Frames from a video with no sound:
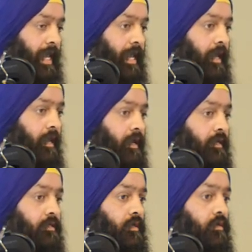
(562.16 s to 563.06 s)

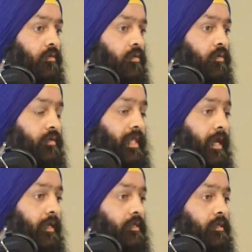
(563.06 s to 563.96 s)
And you know
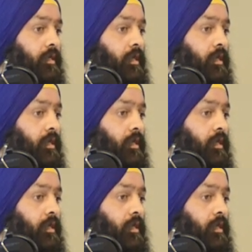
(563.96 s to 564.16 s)
that,